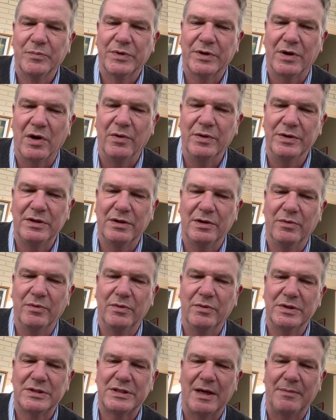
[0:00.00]
go into the
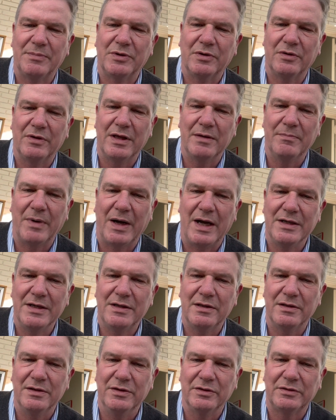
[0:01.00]
receptor and they bind to
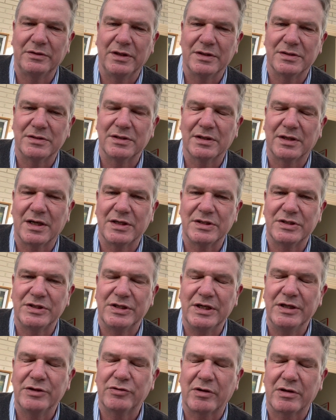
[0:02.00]
the nucleus and cause
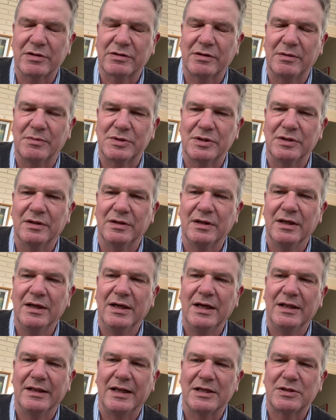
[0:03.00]
gene transcription.
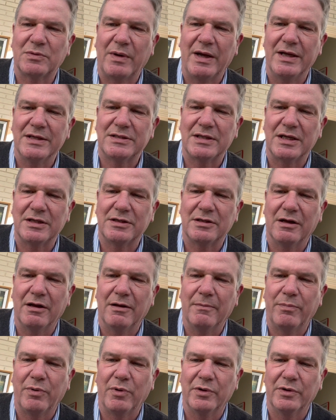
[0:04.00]
That's why it's such an
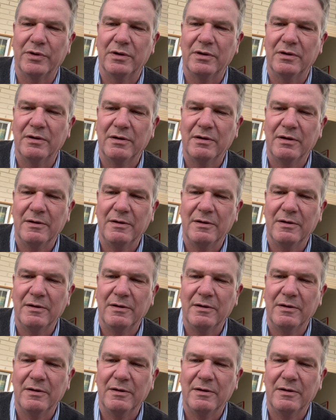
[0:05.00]
important,